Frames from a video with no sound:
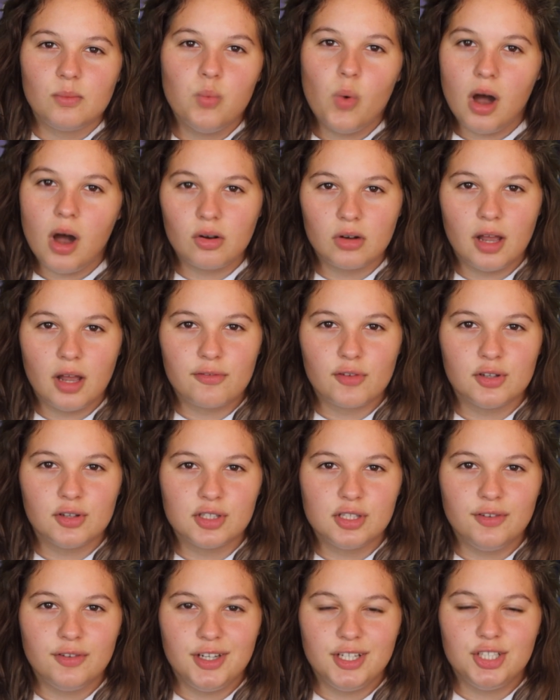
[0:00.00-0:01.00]
wildlife
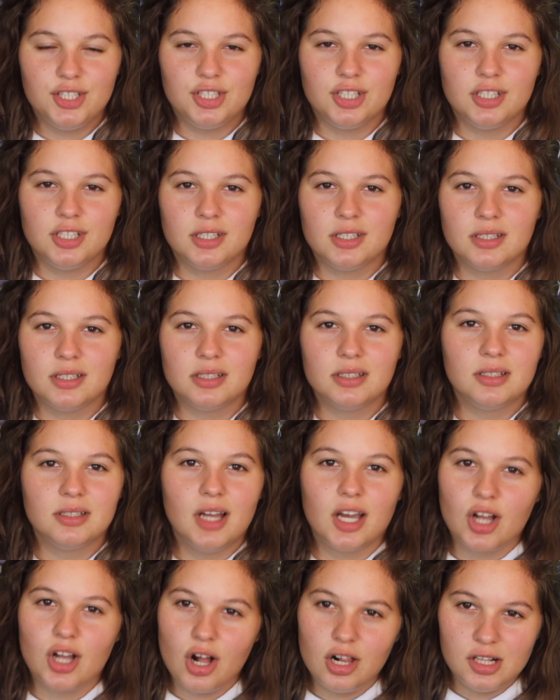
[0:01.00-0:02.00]
conservation,
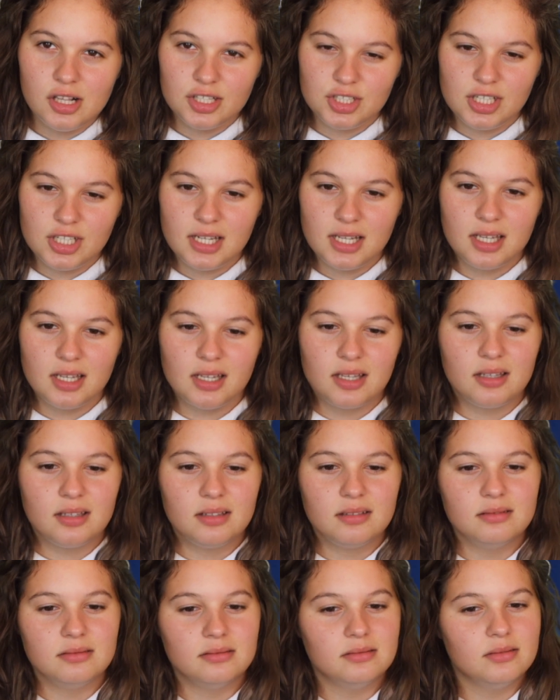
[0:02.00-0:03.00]

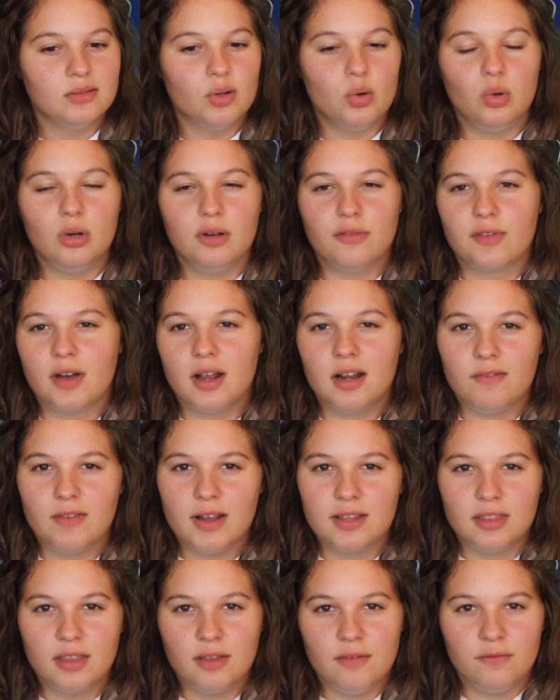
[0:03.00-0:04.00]
ecology, all of kind of
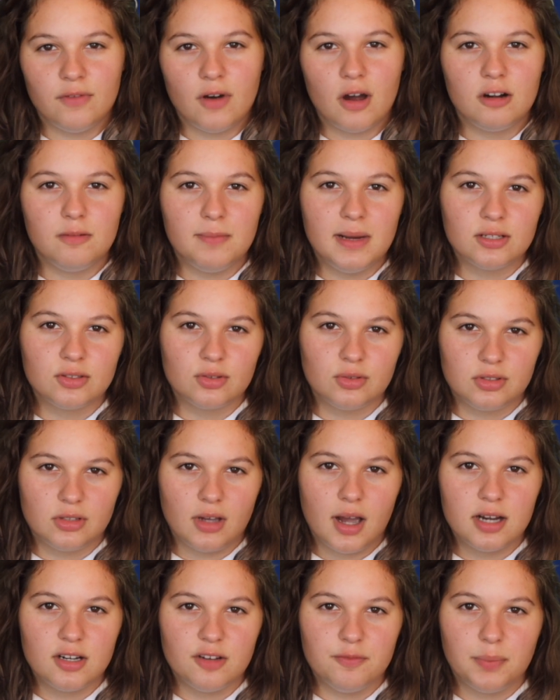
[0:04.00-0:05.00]
like the environmental
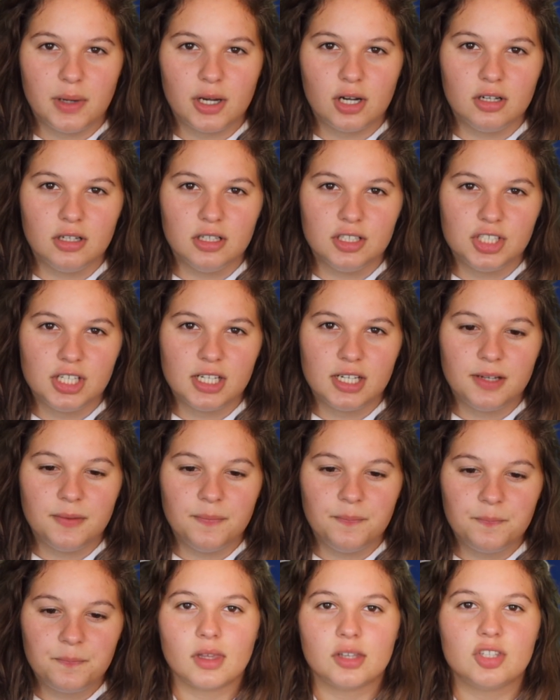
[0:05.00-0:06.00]
side of biology.
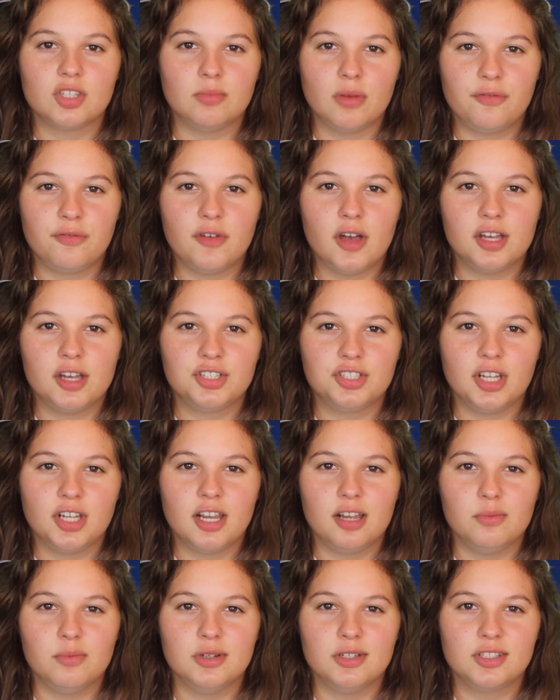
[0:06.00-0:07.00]
So my first
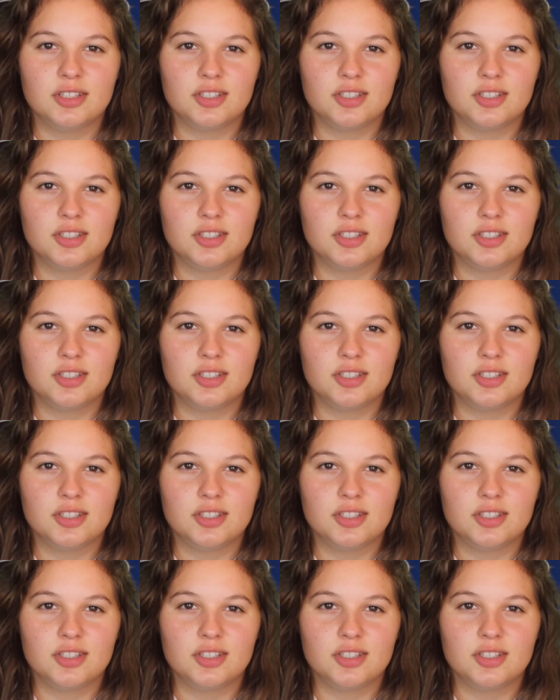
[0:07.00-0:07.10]
year was